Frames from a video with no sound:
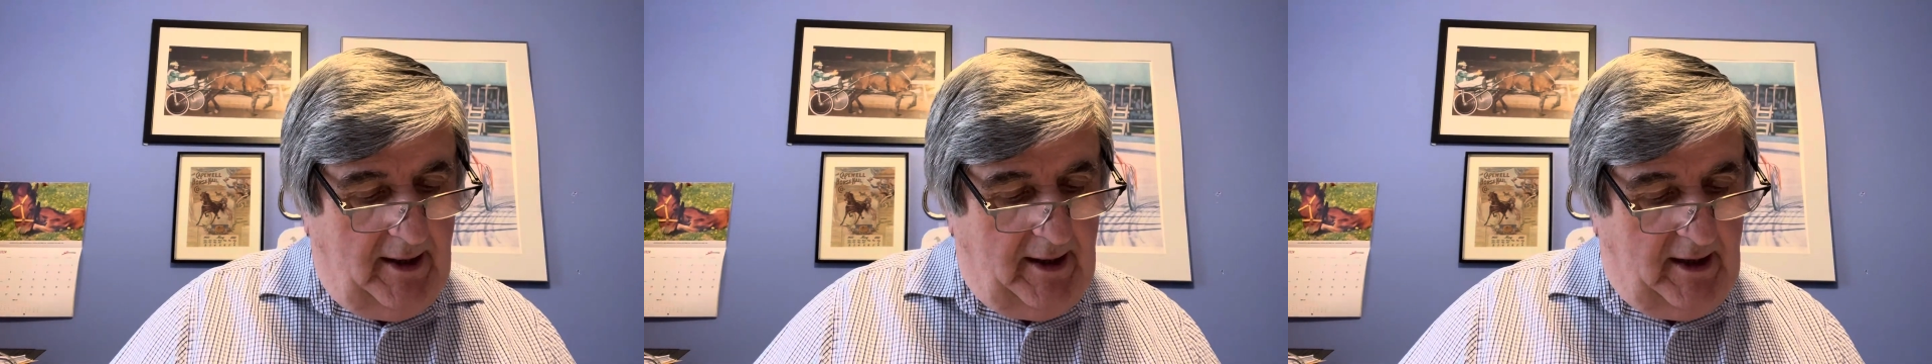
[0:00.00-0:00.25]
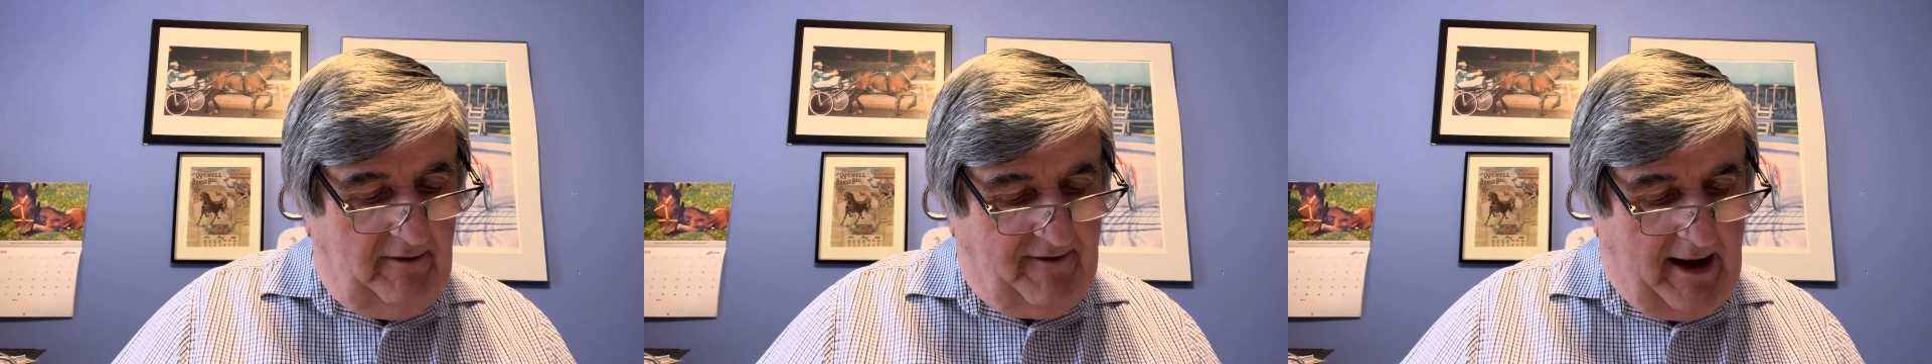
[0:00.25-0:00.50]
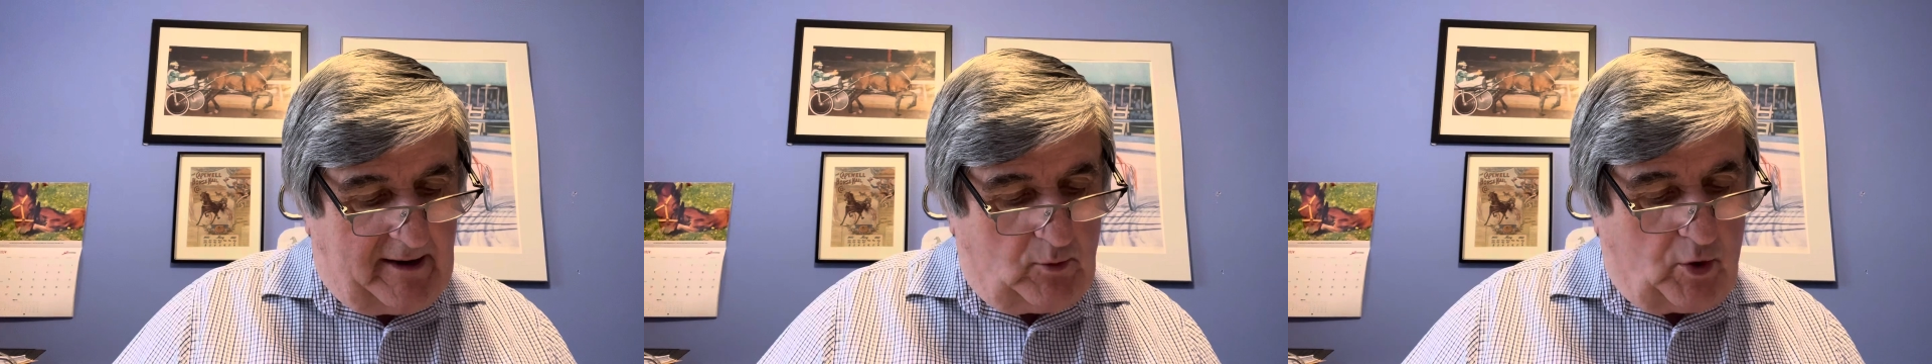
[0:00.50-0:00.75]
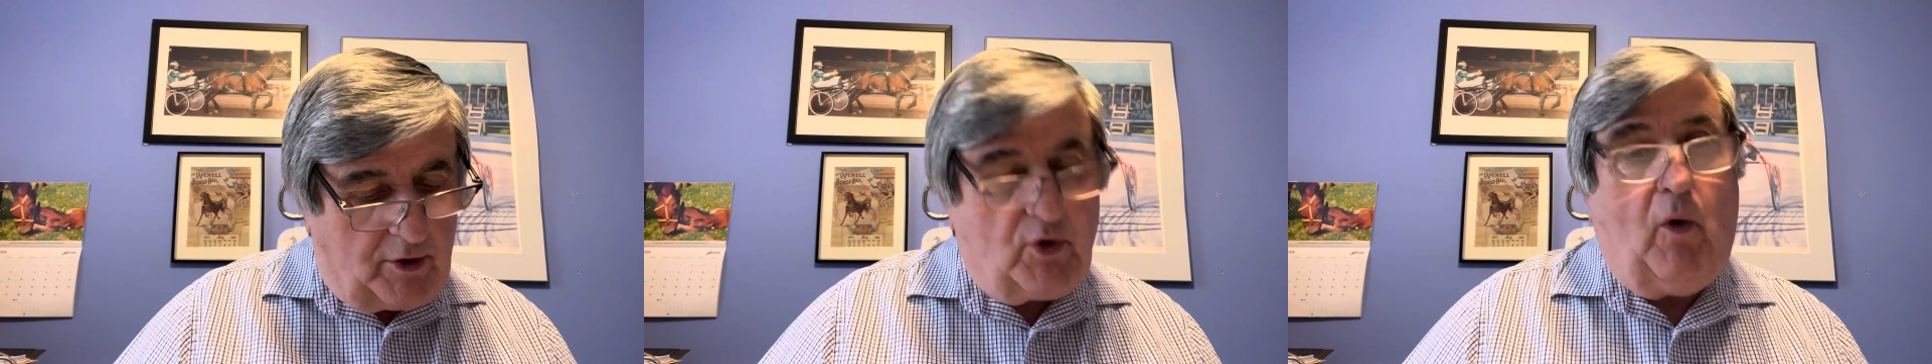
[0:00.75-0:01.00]
In fact,
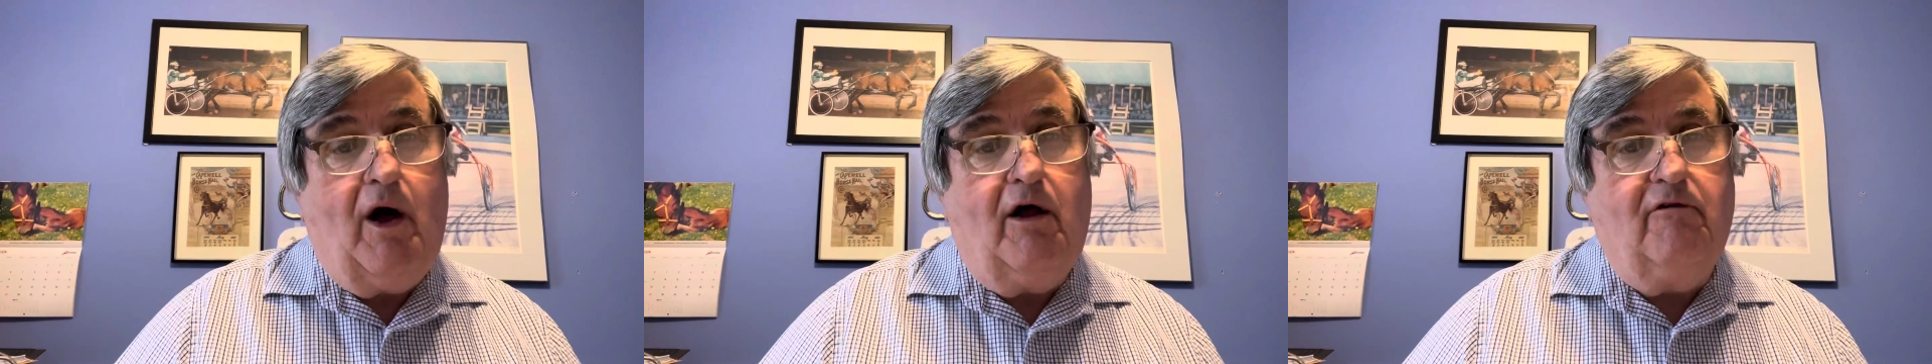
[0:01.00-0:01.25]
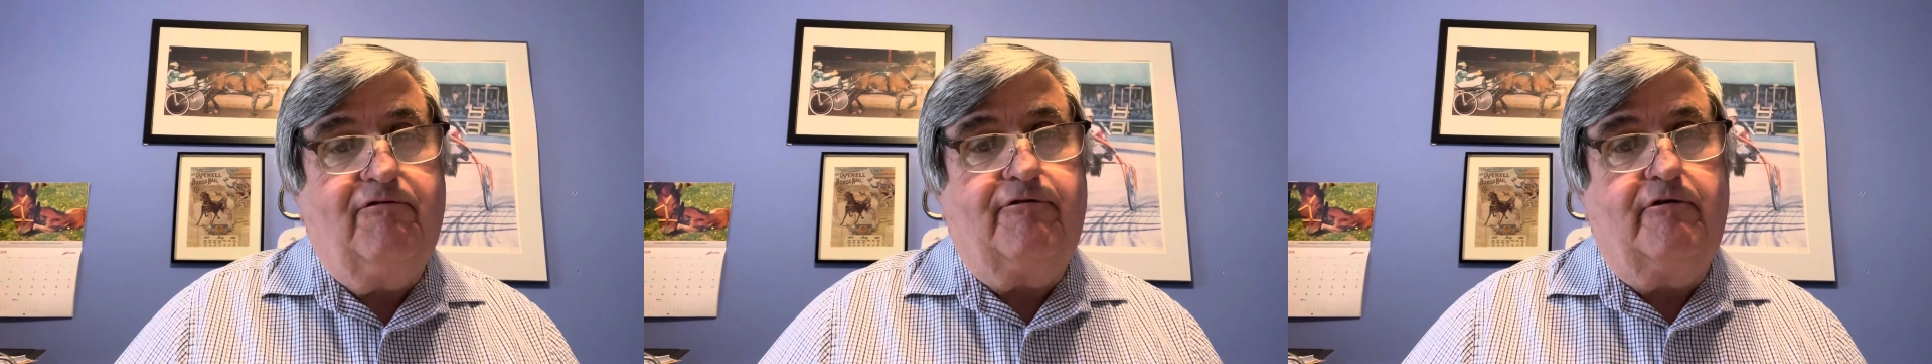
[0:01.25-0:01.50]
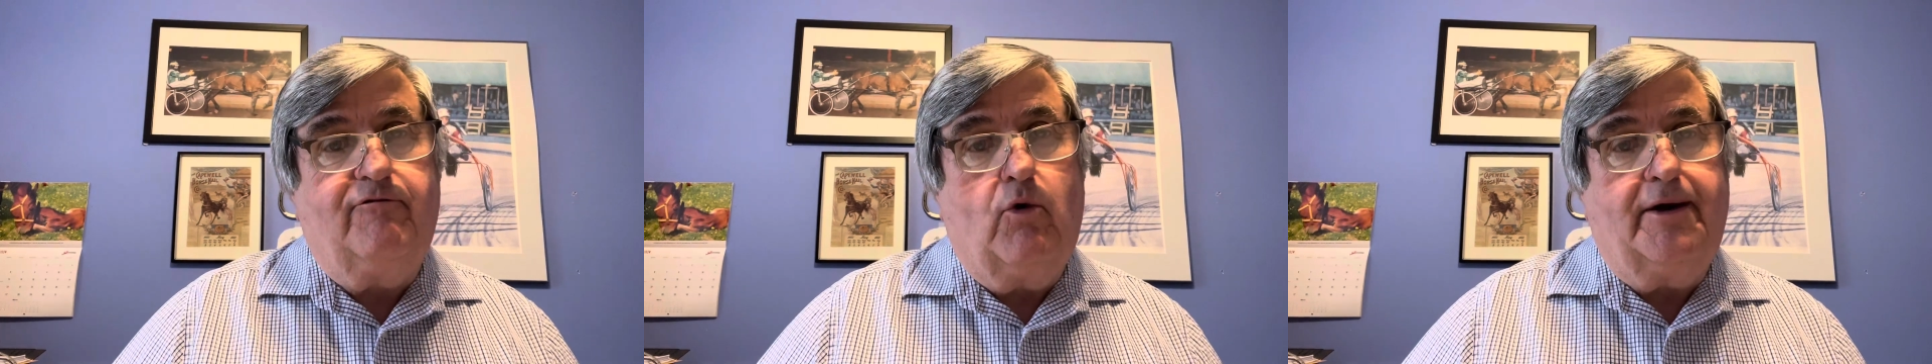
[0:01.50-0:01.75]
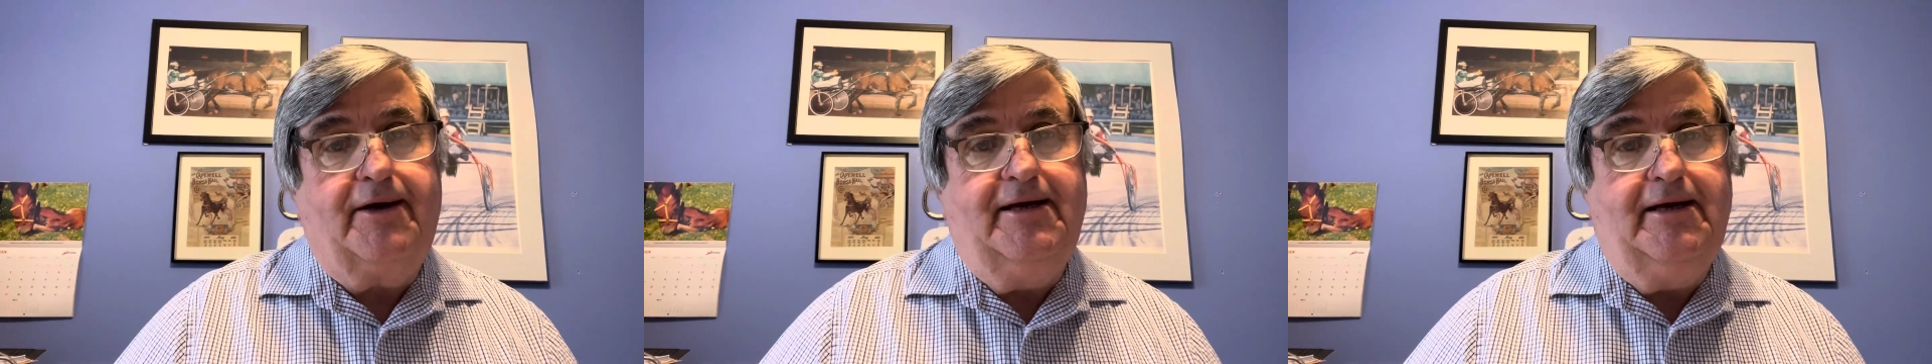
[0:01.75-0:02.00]
we're 12 for
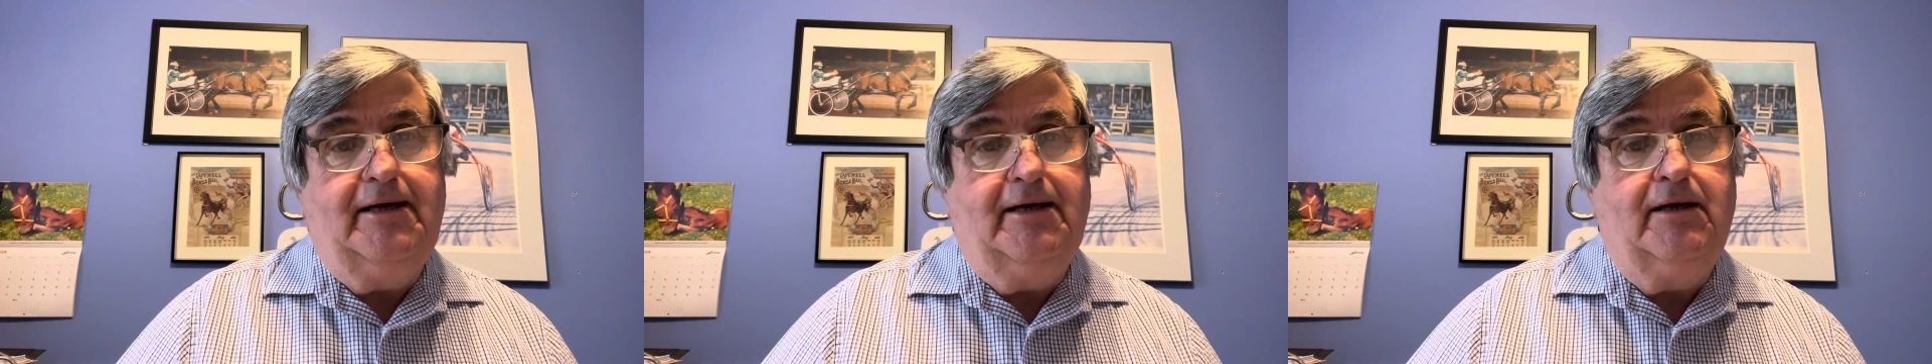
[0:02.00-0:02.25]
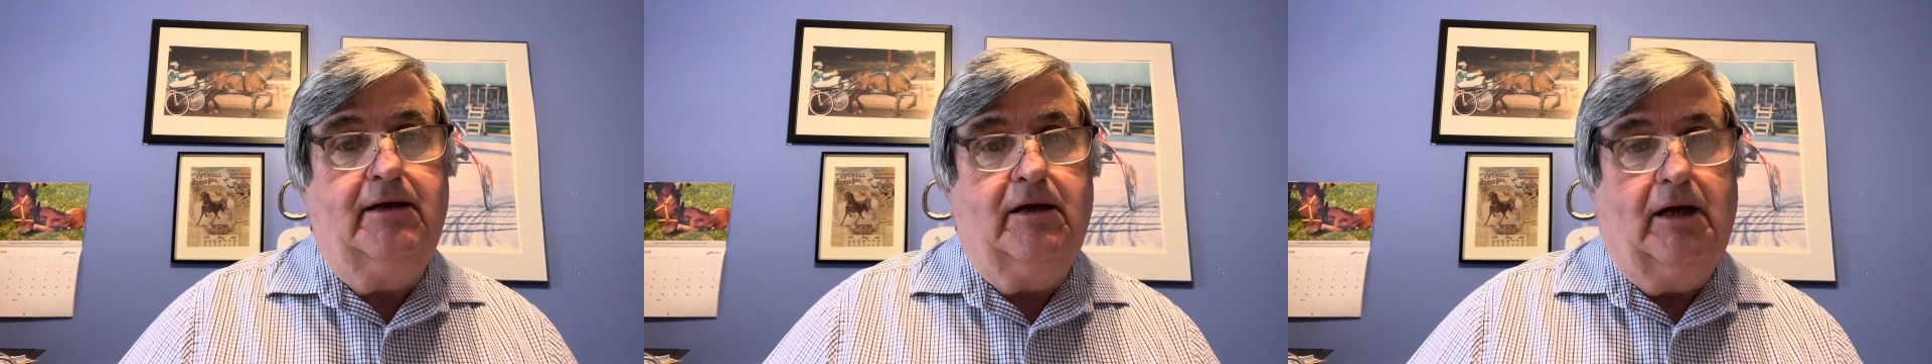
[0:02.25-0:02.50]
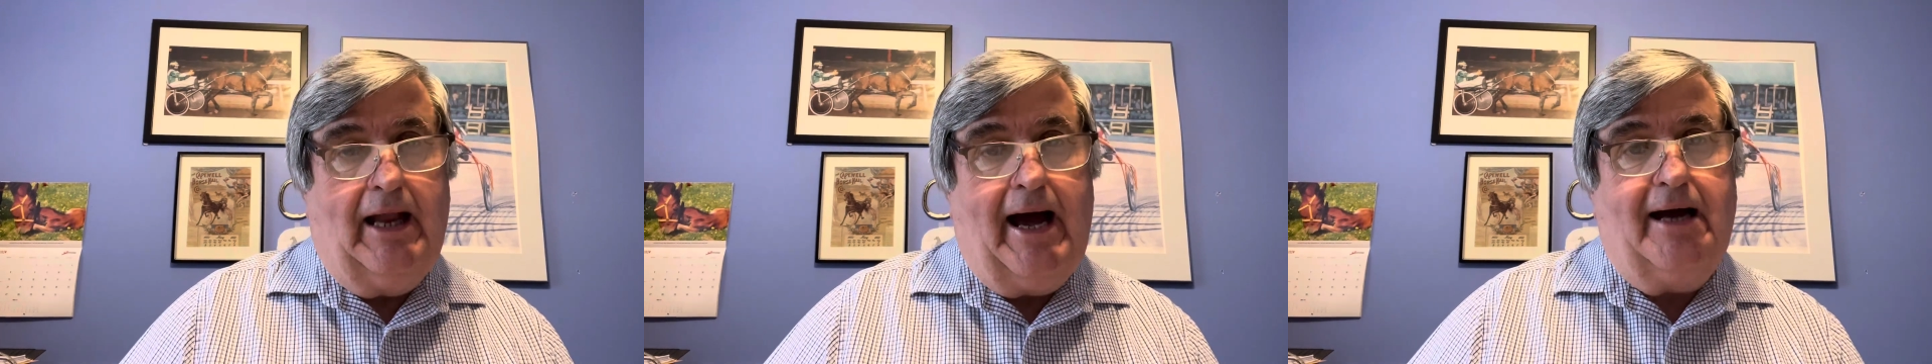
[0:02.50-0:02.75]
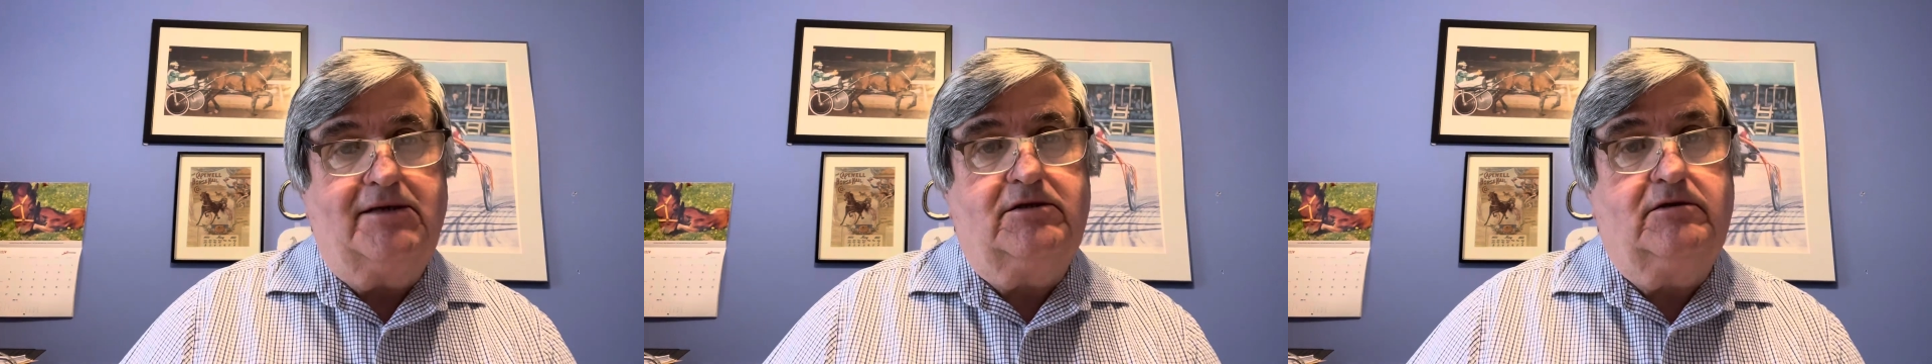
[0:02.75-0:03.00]
14 in the
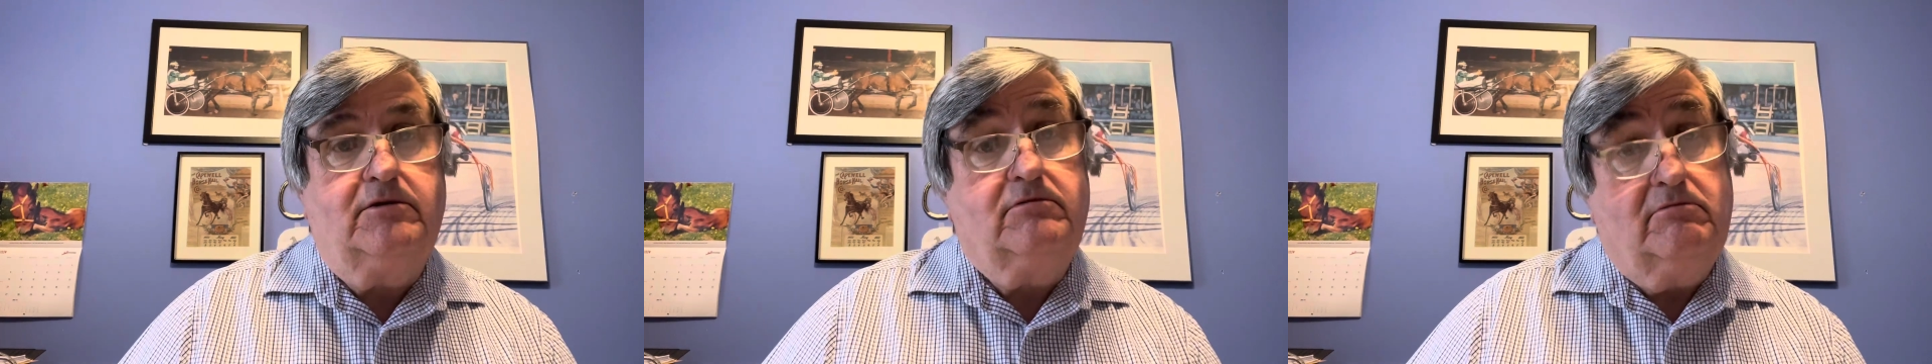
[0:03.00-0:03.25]
last